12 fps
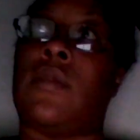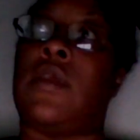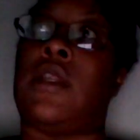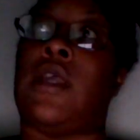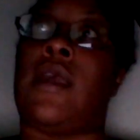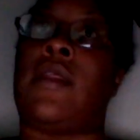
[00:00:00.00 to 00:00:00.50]

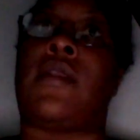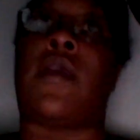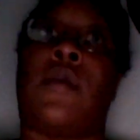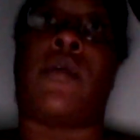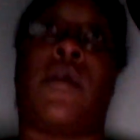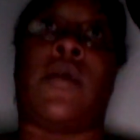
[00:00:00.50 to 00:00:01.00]
the day that they
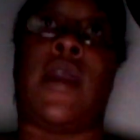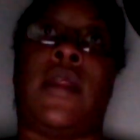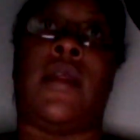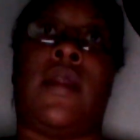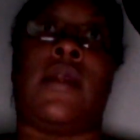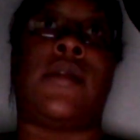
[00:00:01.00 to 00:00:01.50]
were
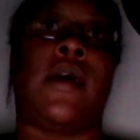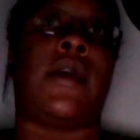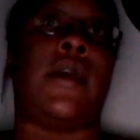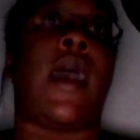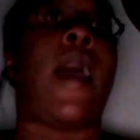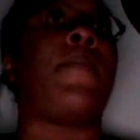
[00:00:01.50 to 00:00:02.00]
grading, and I
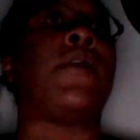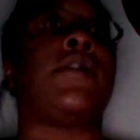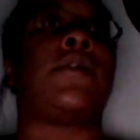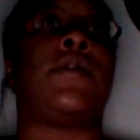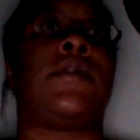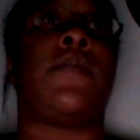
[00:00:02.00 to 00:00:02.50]
happened
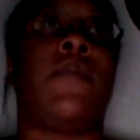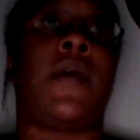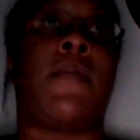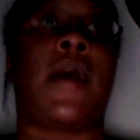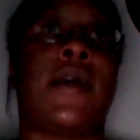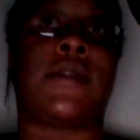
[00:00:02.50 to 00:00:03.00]
to submit
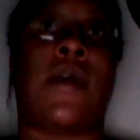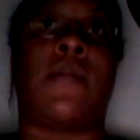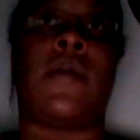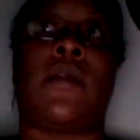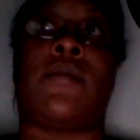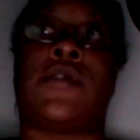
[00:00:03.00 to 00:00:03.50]
my
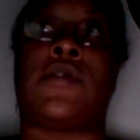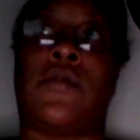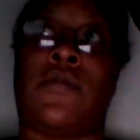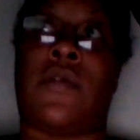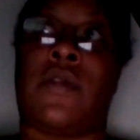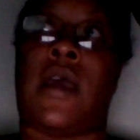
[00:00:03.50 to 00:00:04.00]
assignment that was due
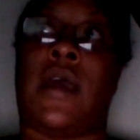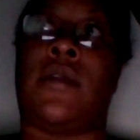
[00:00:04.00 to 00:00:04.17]
for that